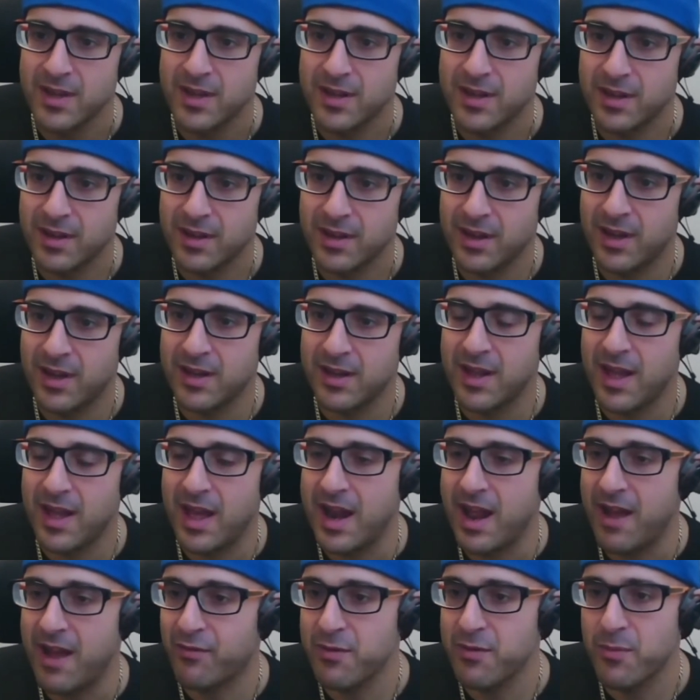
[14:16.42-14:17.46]
and
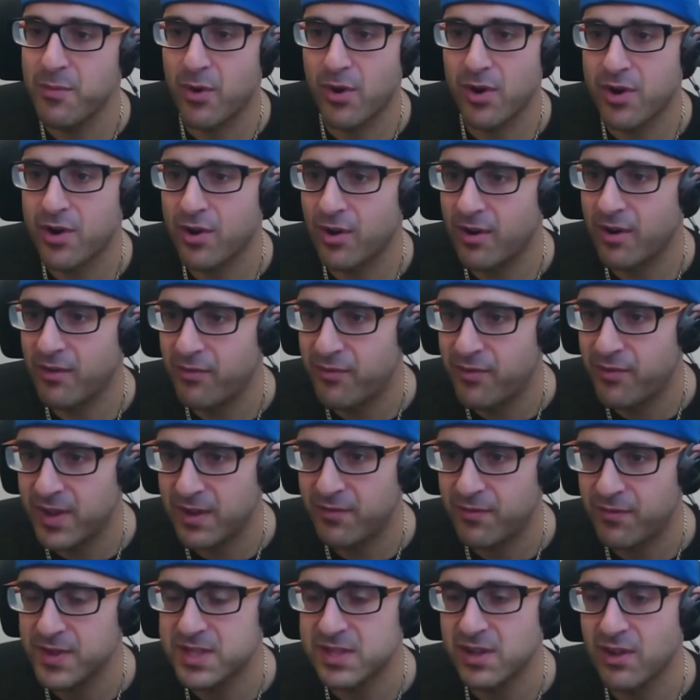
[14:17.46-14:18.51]
every marker of
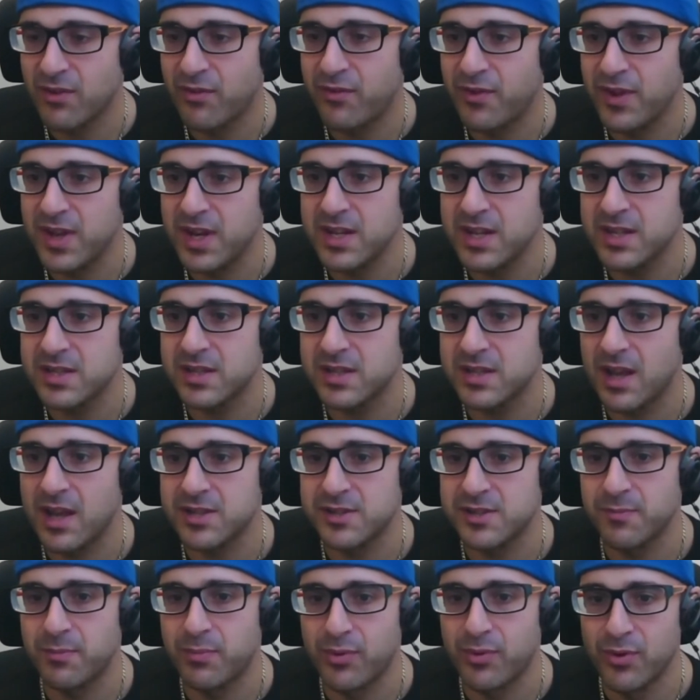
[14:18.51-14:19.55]
physical fitness has
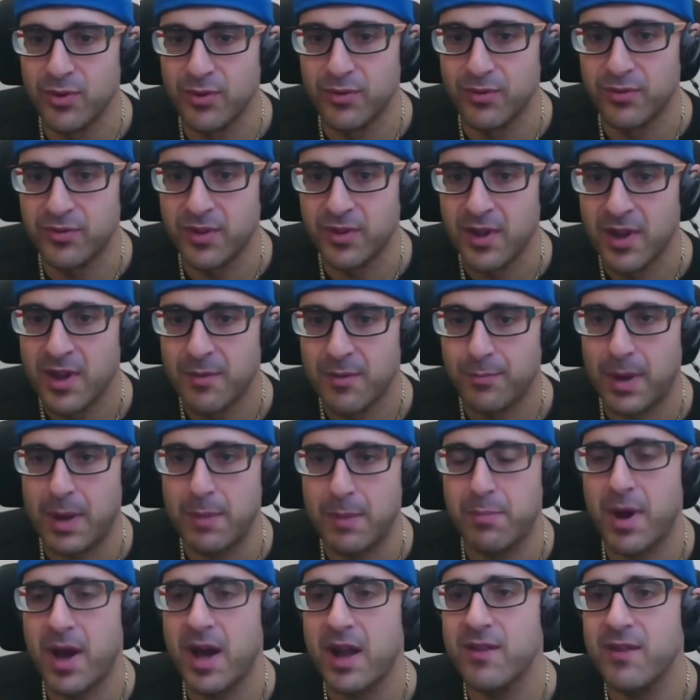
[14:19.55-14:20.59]
improved. My
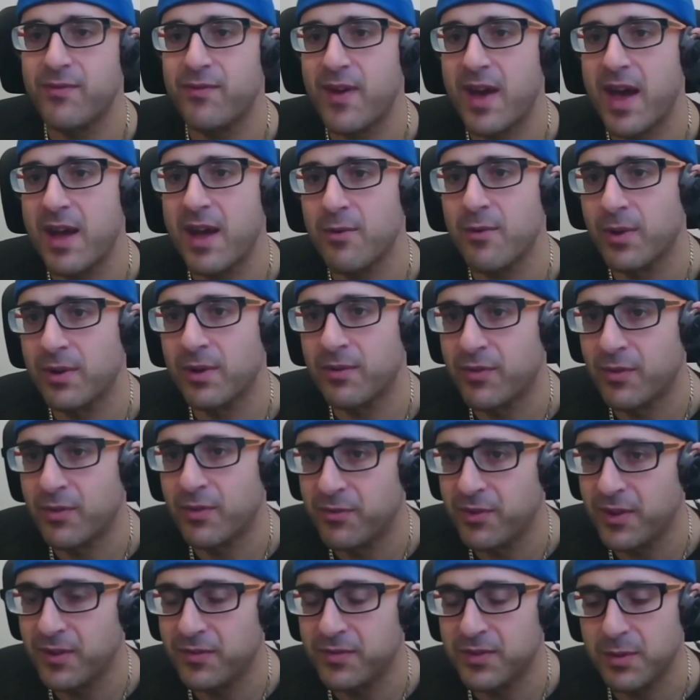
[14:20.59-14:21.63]
body fat went from
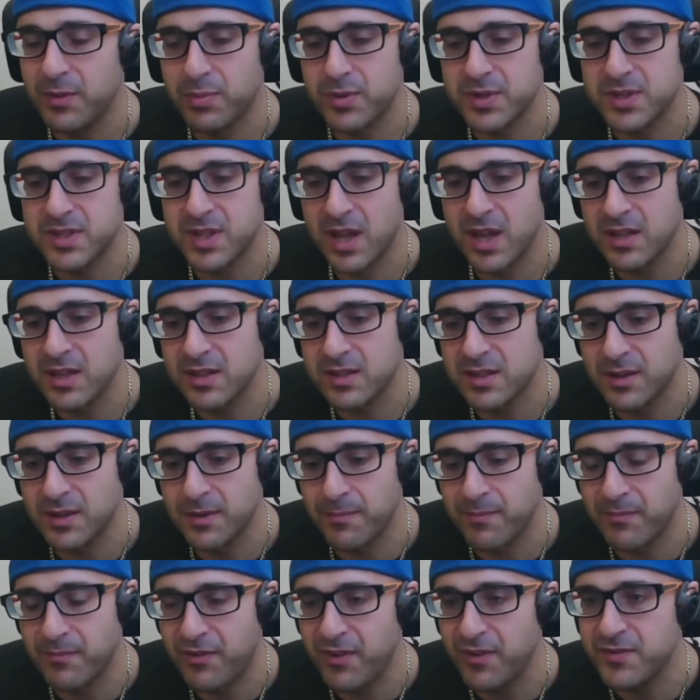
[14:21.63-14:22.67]
50% to
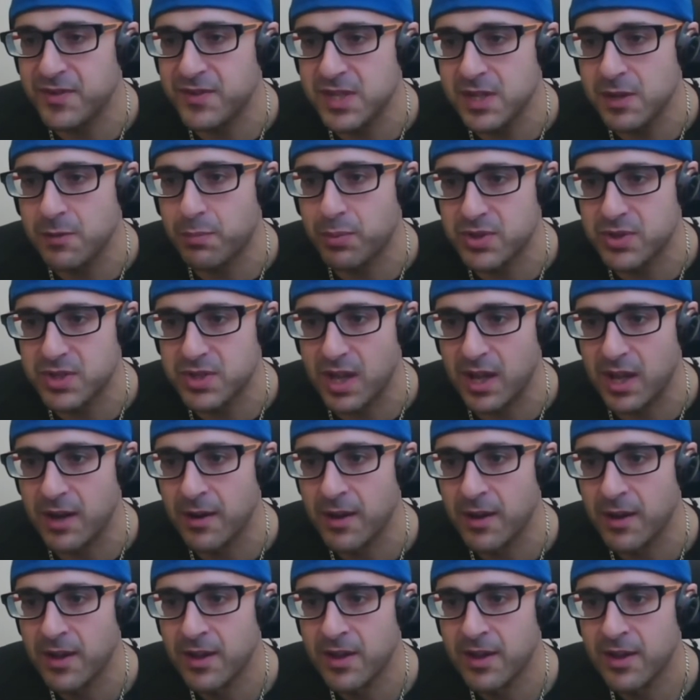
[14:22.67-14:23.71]
15%.
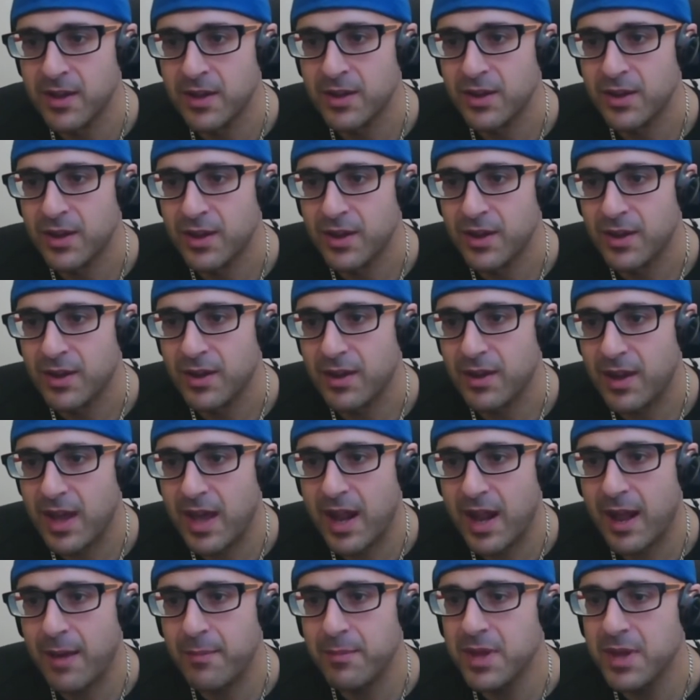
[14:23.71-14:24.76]

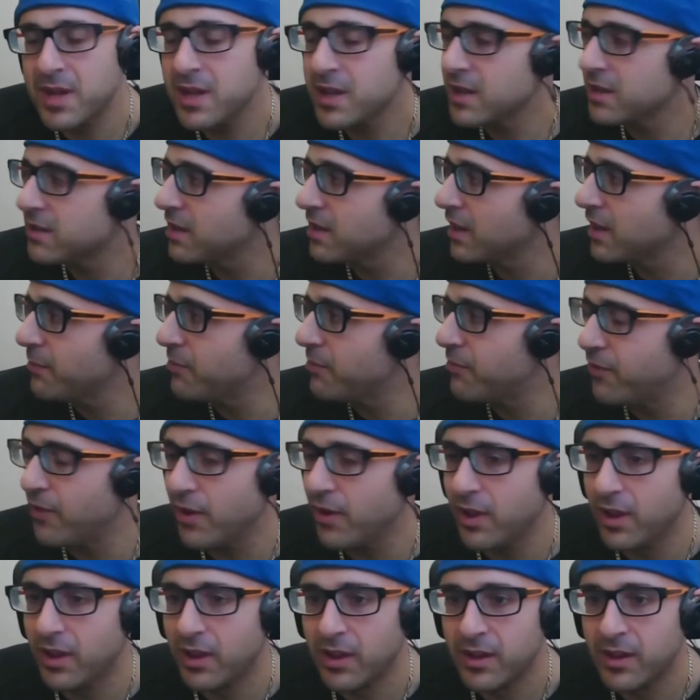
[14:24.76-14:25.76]
And I'm eating until I'm full.